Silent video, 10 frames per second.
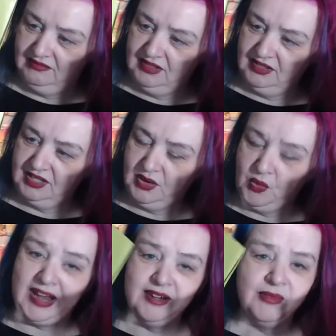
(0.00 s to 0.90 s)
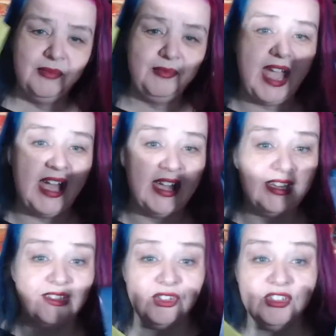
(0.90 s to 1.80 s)
looks like wire might be
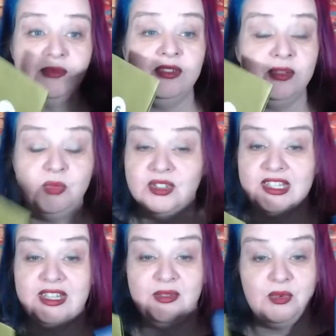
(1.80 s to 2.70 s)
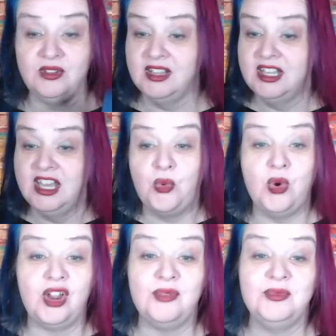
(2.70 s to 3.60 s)
eyes or something. We'll see what
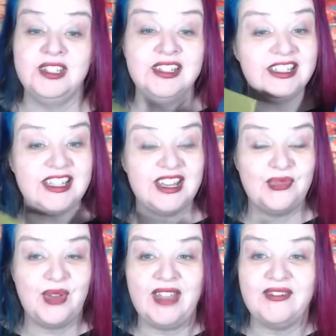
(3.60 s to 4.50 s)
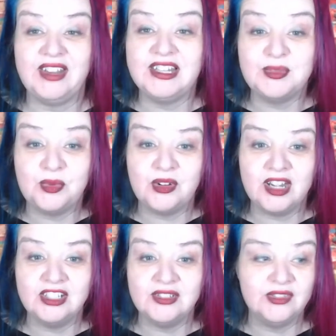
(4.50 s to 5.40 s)
what comes in this. If we have an
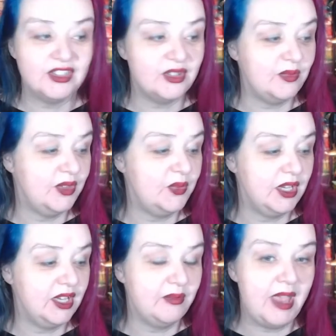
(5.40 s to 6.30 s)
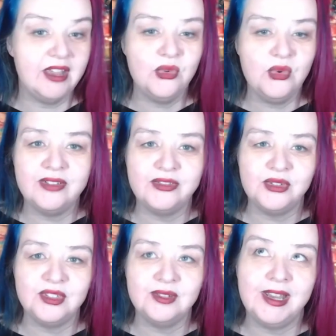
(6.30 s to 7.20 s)
inspiration for something we can make. Oh, I've
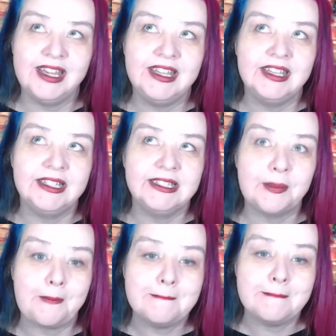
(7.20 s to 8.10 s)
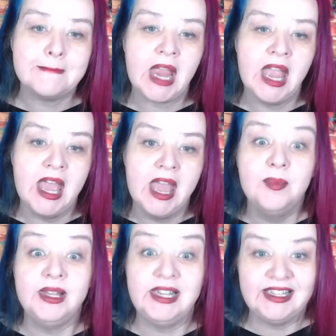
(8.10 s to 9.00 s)
got some ideas.
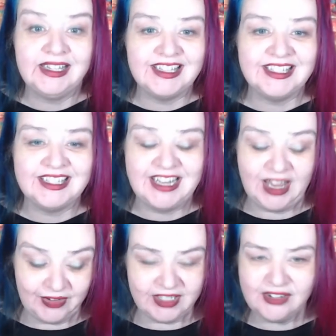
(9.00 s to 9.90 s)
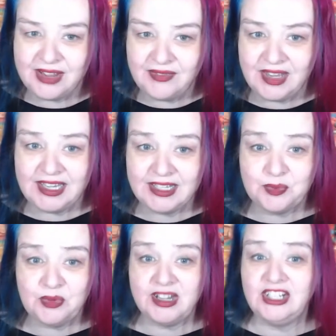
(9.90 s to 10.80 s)
But let, let's see. If I don't have any
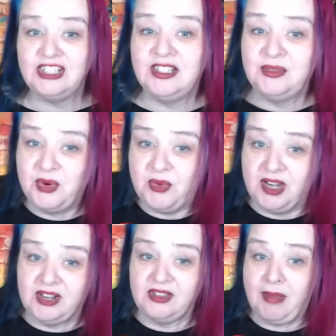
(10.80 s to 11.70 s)
inspiration, then we'll work on the